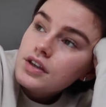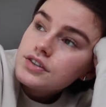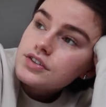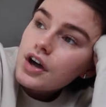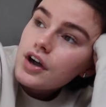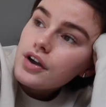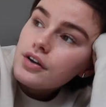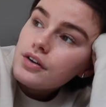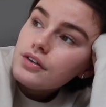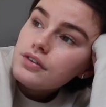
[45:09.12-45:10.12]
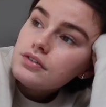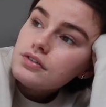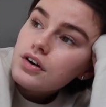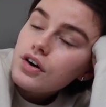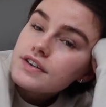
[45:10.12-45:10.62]
So
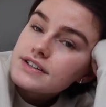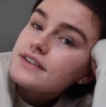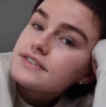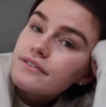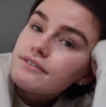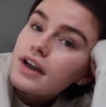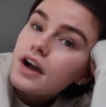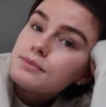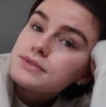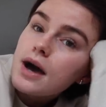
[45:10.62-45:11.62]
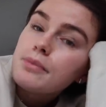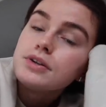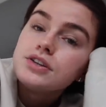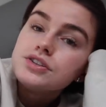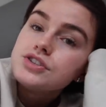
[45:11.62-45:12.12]
obviously if something comes up
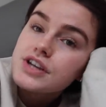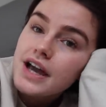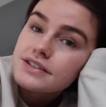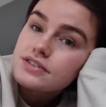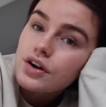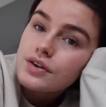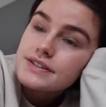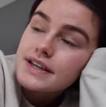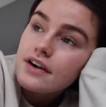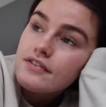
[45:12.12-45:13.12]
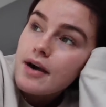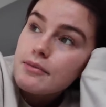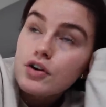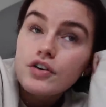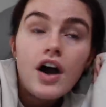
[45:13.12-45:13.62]
and she has to go and see her
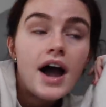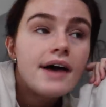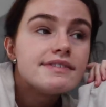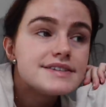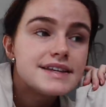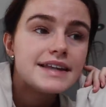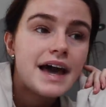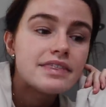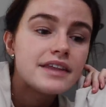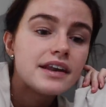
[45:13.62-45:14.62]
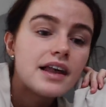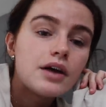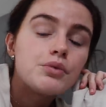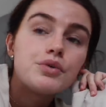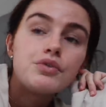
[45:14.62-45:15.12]
family, or I have to see Nan, then
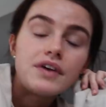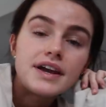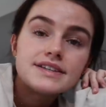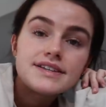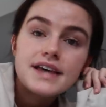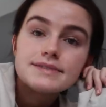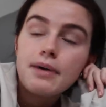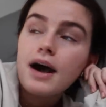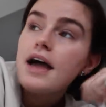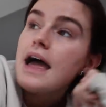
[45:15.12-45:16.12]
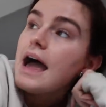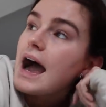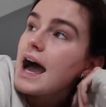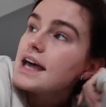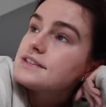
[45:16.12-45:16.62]
like we'll reassess. But
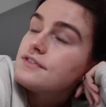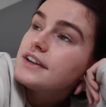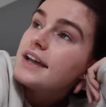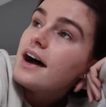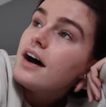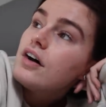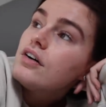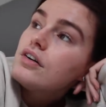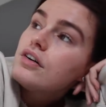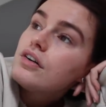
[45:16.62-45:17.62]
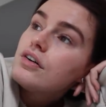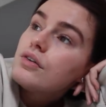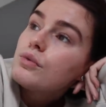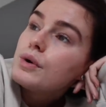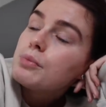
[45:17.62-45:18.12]
as for now,
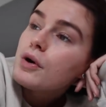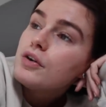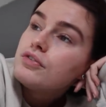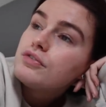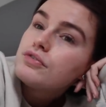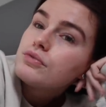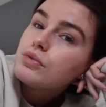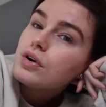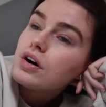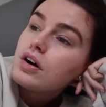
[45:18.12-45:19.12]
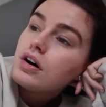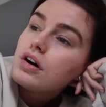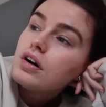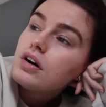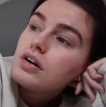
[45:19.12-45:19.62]
we both were
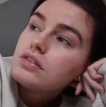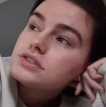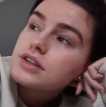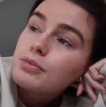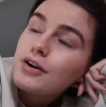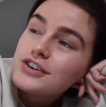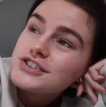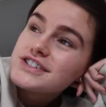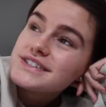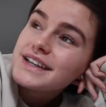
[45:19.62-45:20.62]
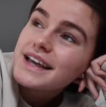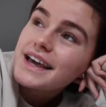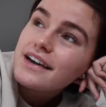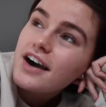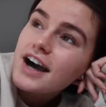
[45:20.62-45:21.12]

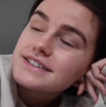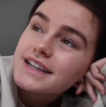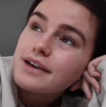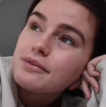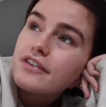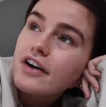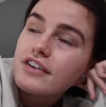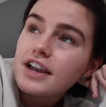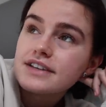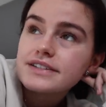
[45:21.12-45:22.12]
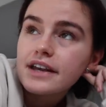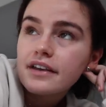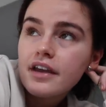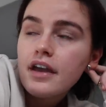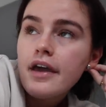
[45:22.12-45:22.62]
subconsciously isolating without
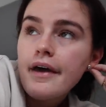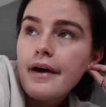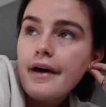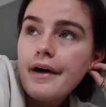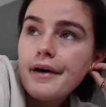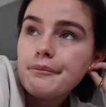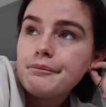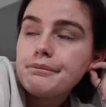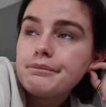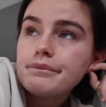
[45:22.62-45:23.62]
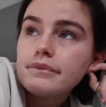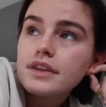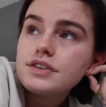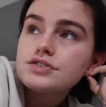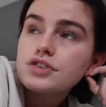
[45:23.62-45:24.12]
realising. Um,
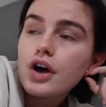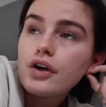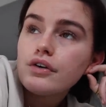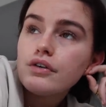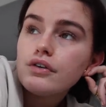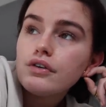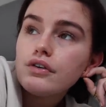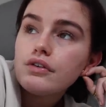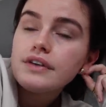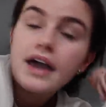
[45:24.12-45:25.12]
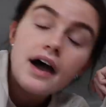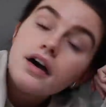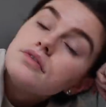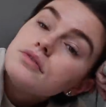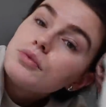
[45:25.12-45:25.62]
so yeah,
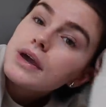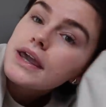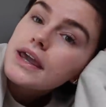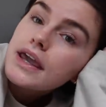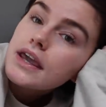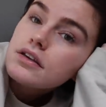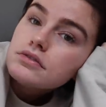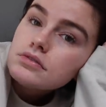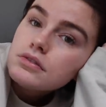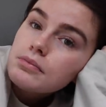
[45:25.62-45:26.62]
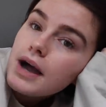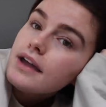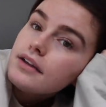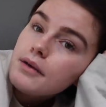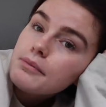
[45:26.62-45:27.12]
we might
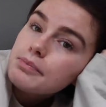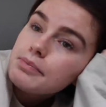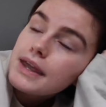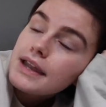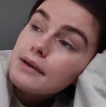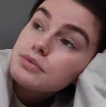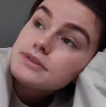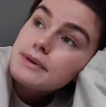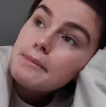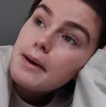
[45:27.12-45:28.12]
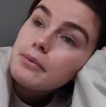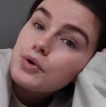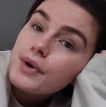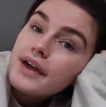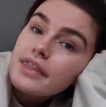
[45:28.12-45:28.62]
end up being able to be a bubble
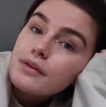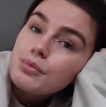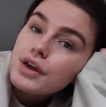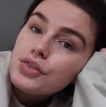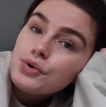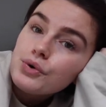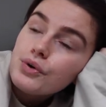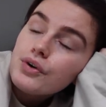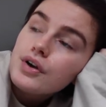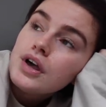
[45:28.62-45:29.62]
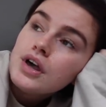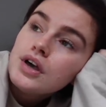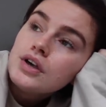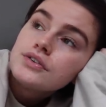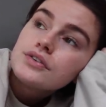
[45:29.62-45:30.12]
quicker than we thought.
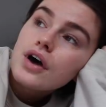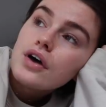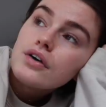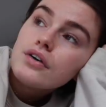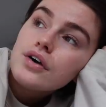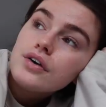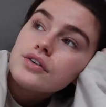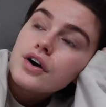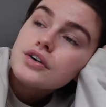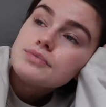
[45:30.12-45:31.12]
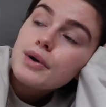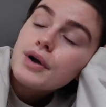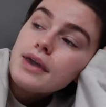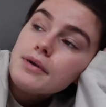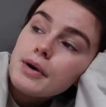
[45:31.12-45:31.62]
So who knows, but I'll
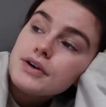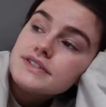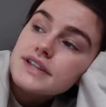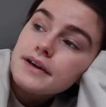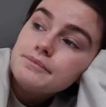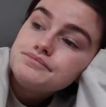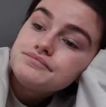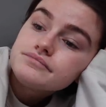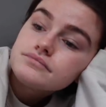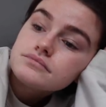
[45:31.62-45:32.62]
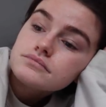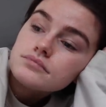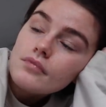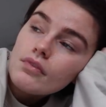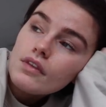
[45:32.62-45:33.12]
keep you posted.
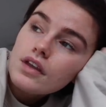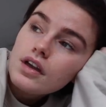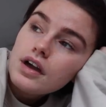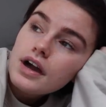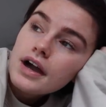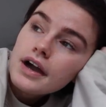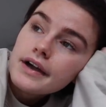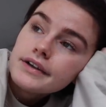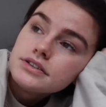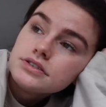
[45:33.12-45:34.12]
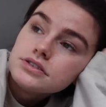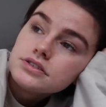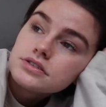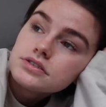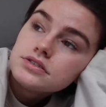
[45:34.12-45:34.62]

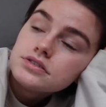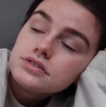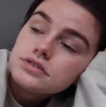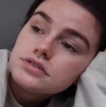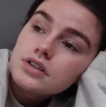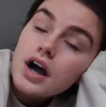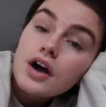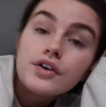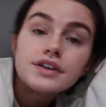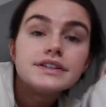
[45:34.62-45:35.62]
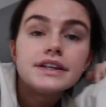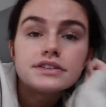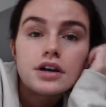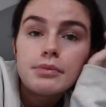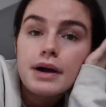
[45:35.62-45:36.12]
And I honestly need
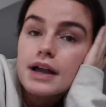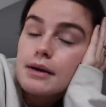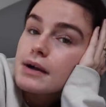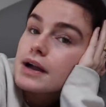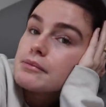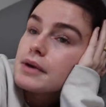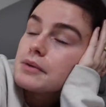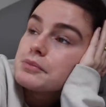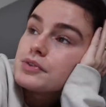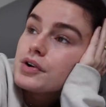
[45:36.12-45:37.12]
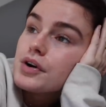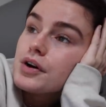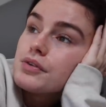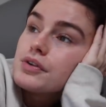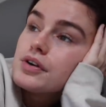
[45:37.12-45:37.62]
to go back, get back in bed, I'm so
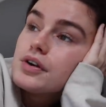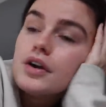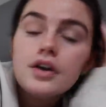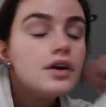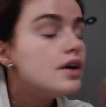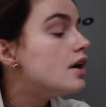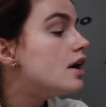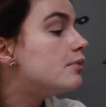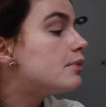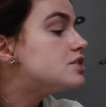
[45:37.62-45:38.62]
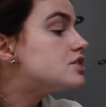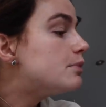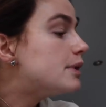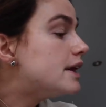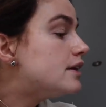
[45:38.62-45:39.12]
cold. I might do
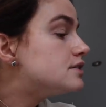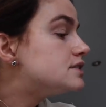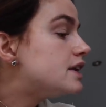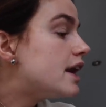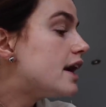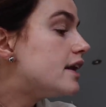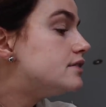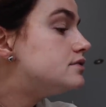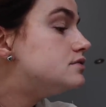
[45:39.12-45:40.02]
all my nails today